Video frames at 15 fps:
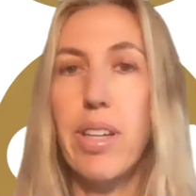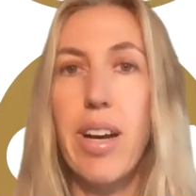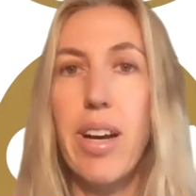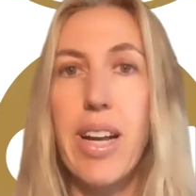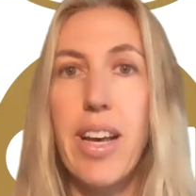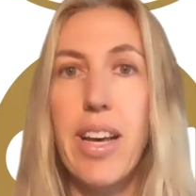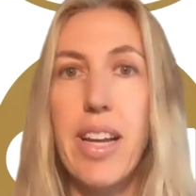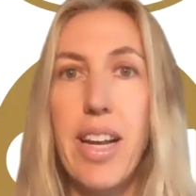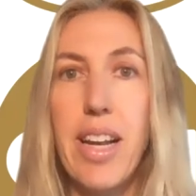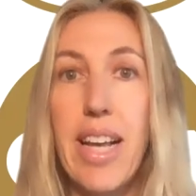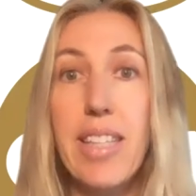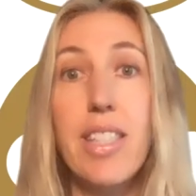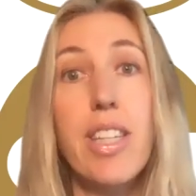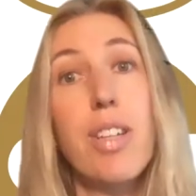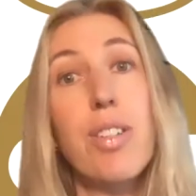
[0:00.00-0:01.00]
I learn a
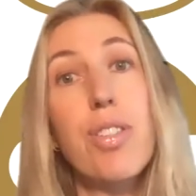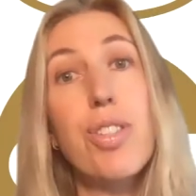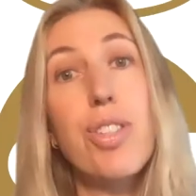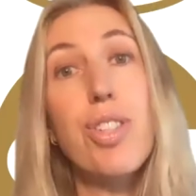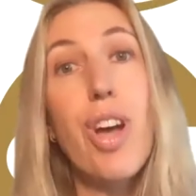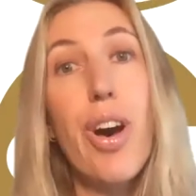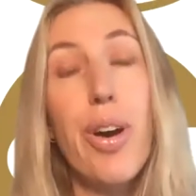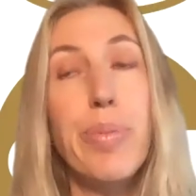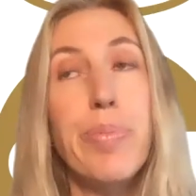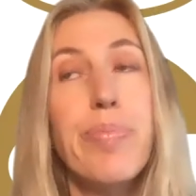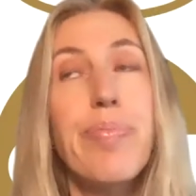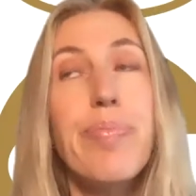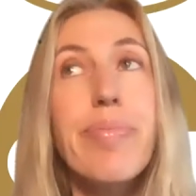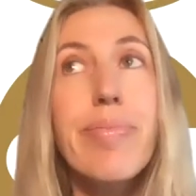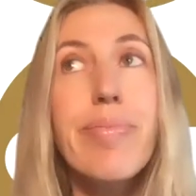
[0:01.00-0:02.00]
lesson. So
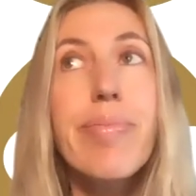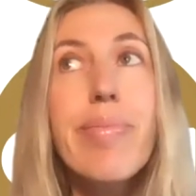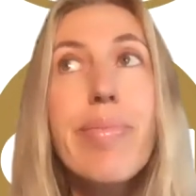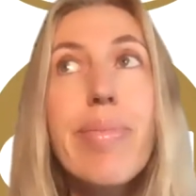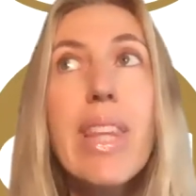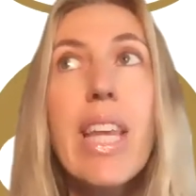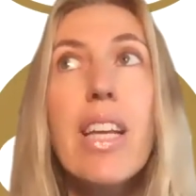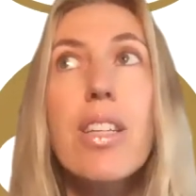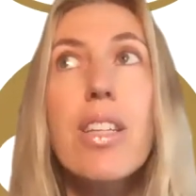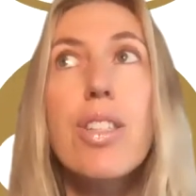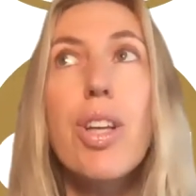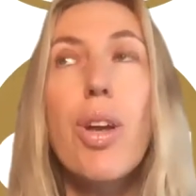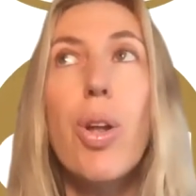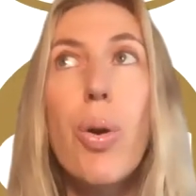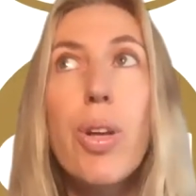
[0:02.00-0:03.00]

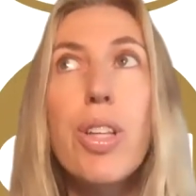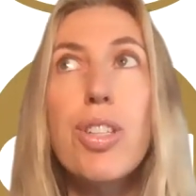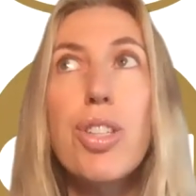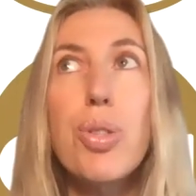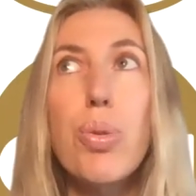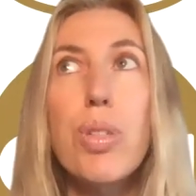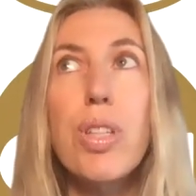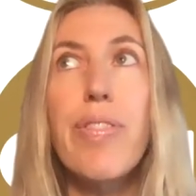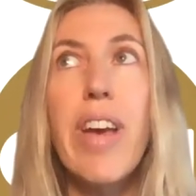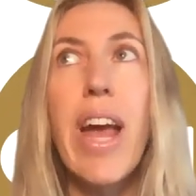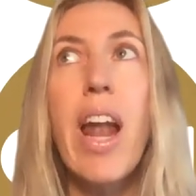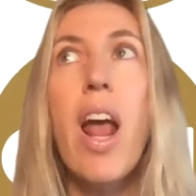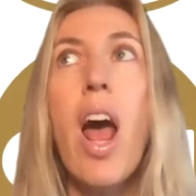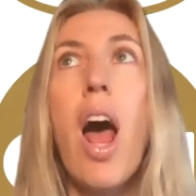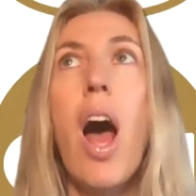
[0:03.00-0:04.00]
long and the short of it,
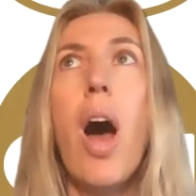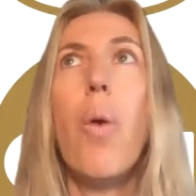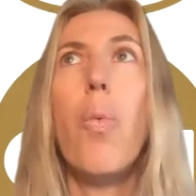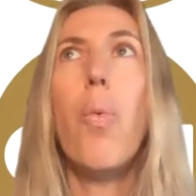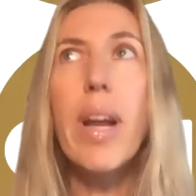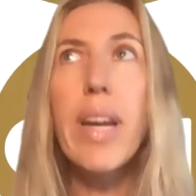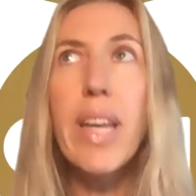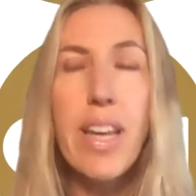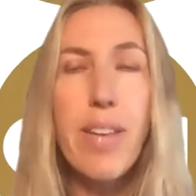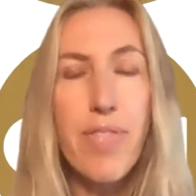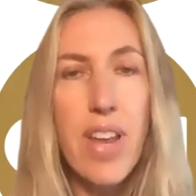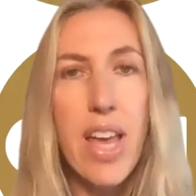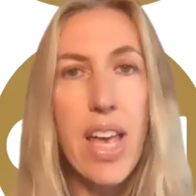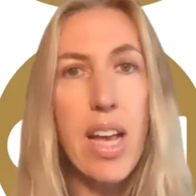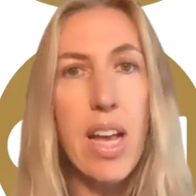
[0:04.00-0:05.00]
one
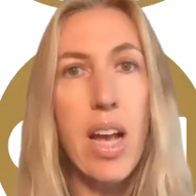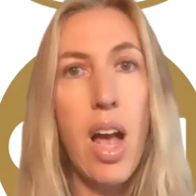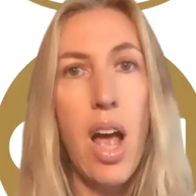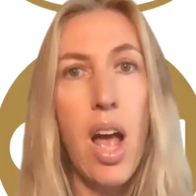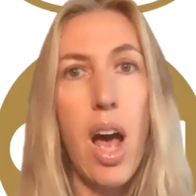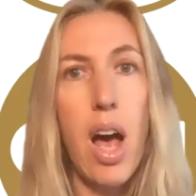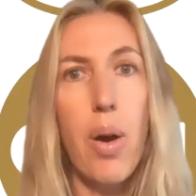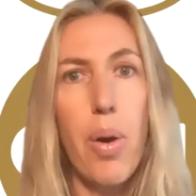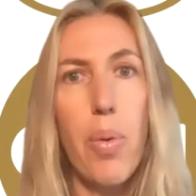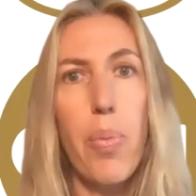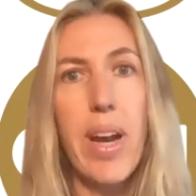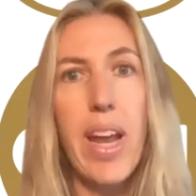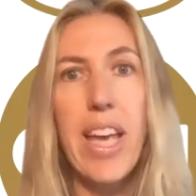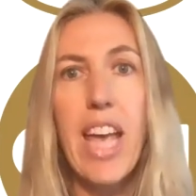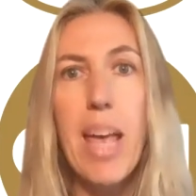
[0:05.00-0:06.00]
evening
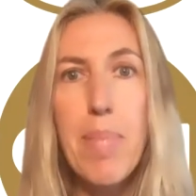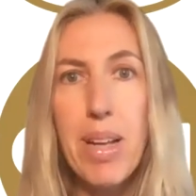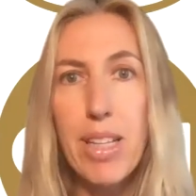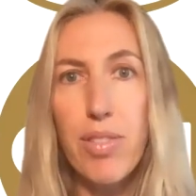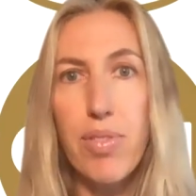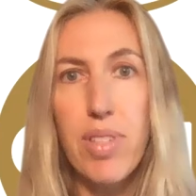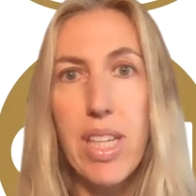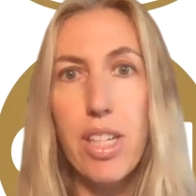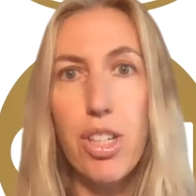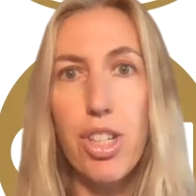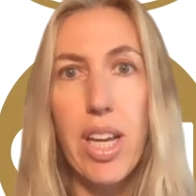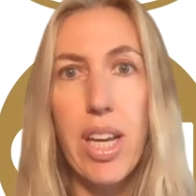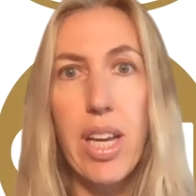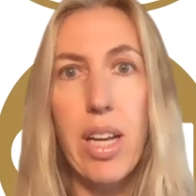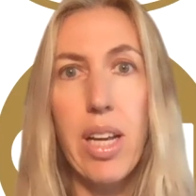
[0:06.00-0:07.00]
when I came out of
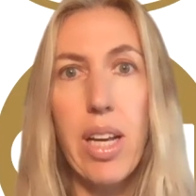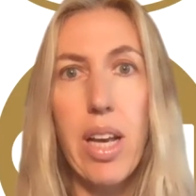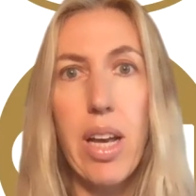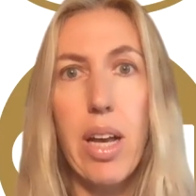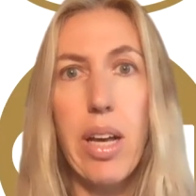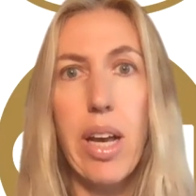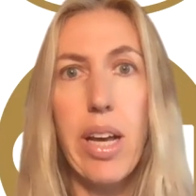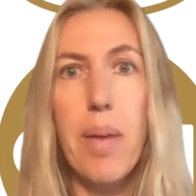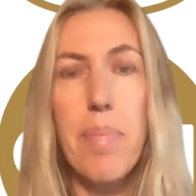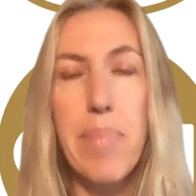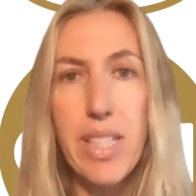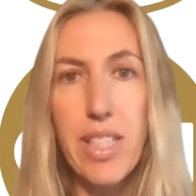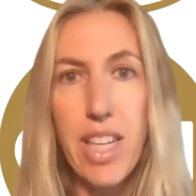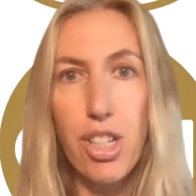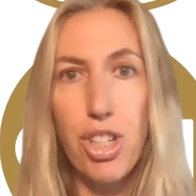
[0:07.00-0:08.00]
teaching at
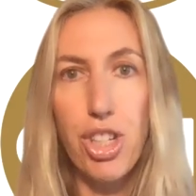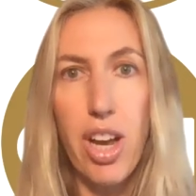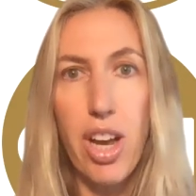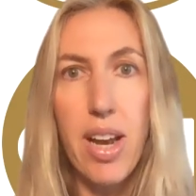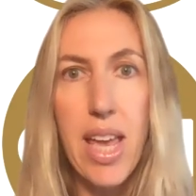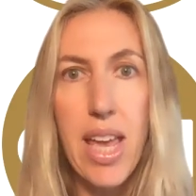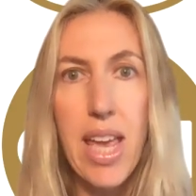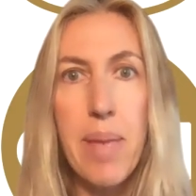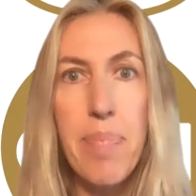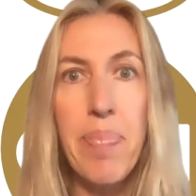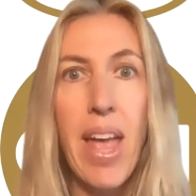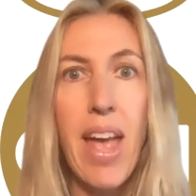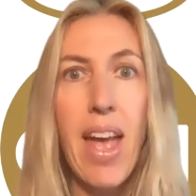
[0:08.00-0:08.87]
Mystic Journey,